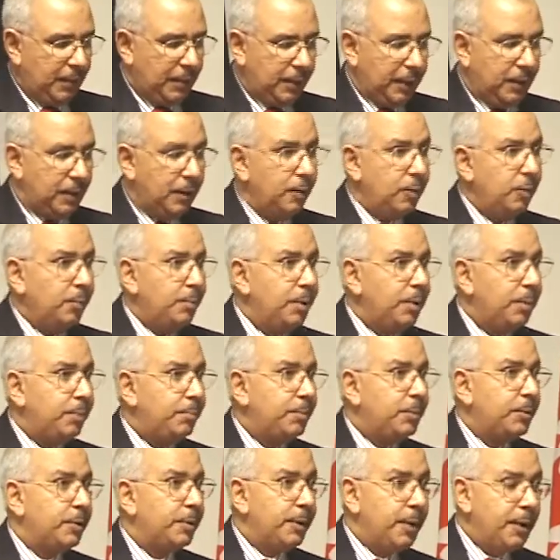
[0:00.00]
a global
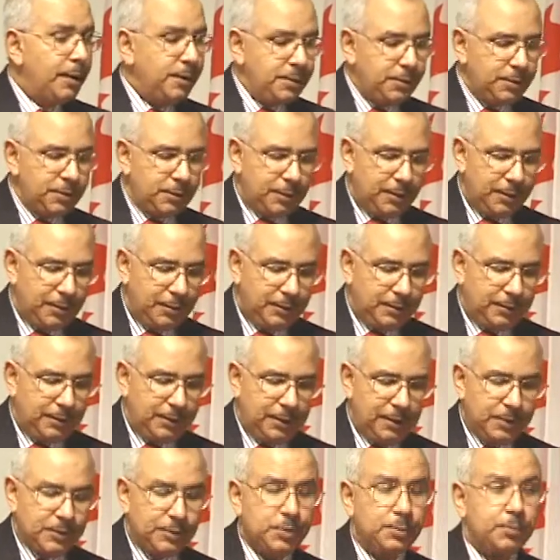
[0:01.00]
prudential
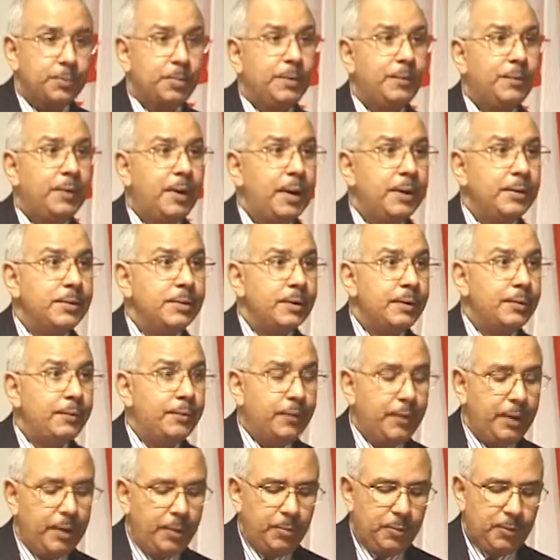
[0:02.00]
and supervisory
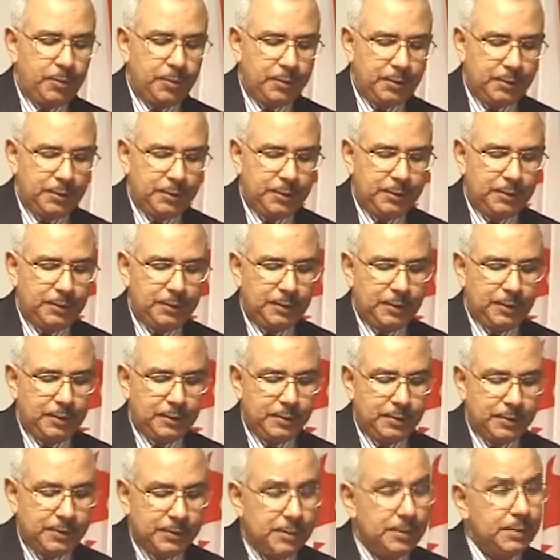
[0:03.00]
framework
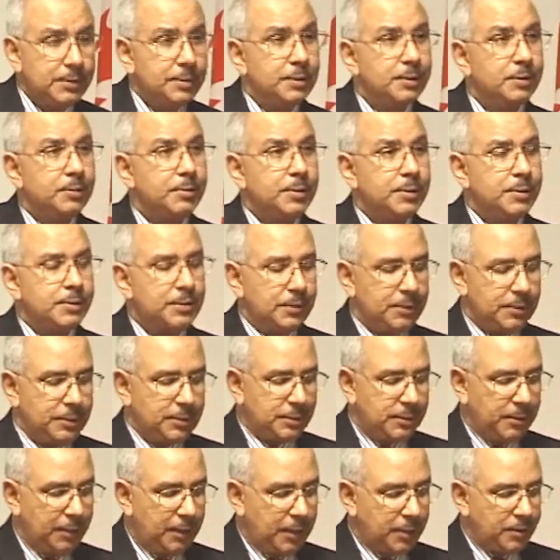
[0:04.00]
consistent with
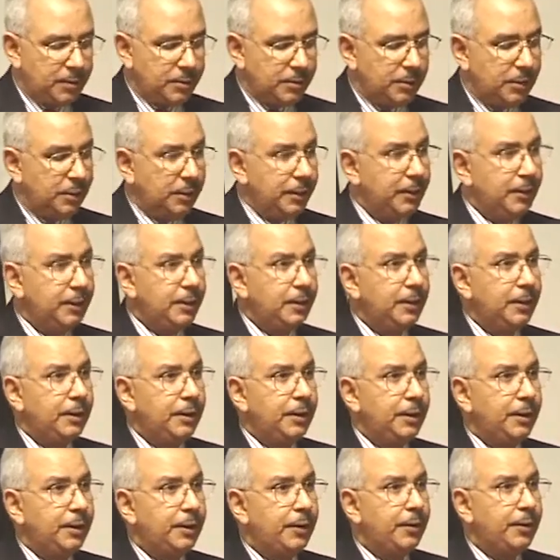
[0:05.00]
internationally
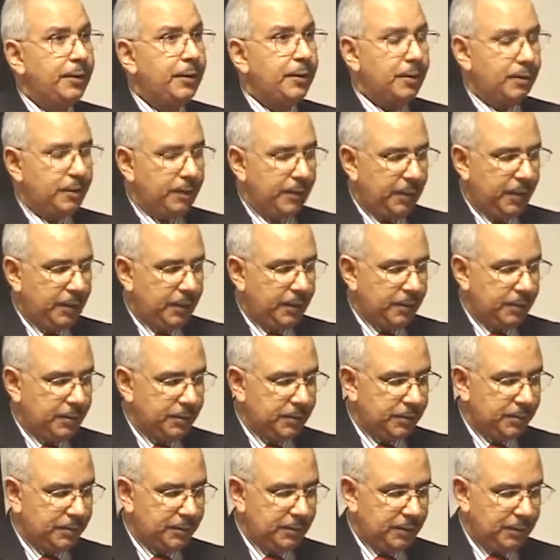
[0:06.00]

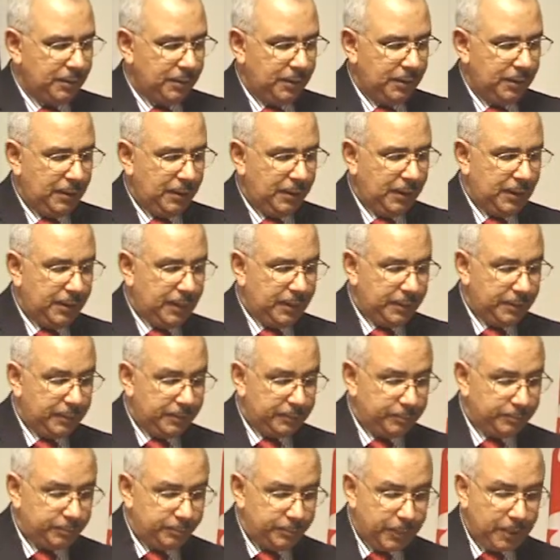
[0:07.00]
recognized
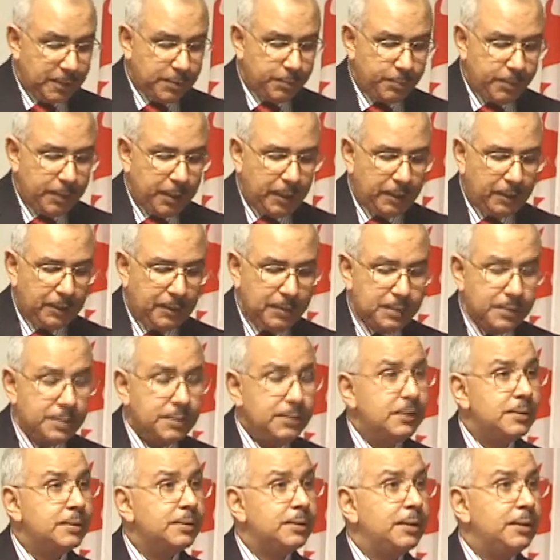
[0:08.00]
best
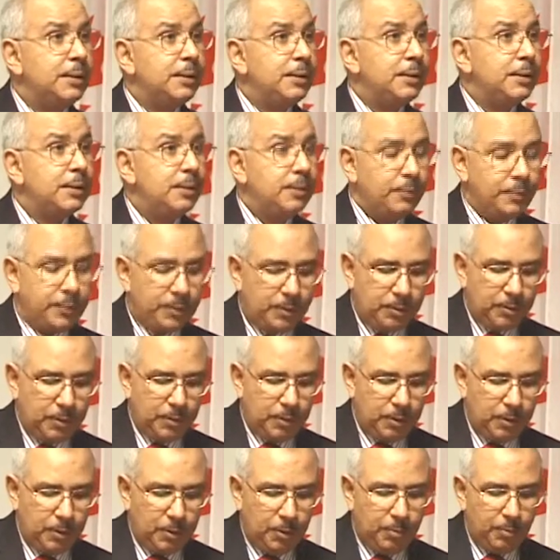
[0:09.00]
practice in the
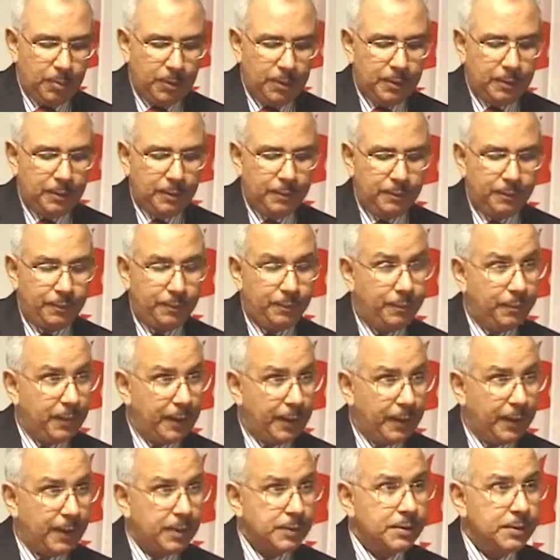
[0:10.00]
overall global
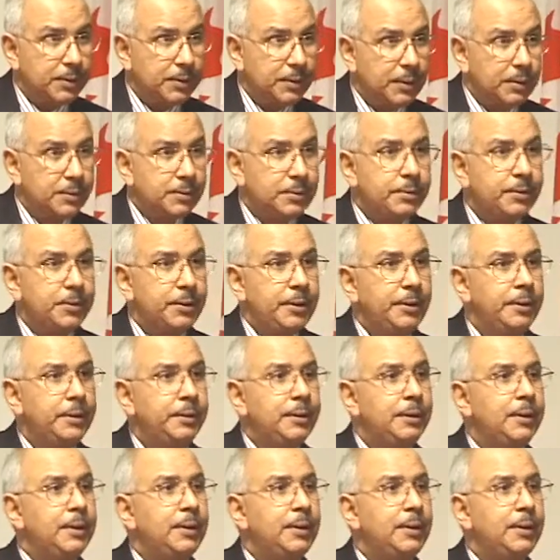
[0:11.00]
finance industry,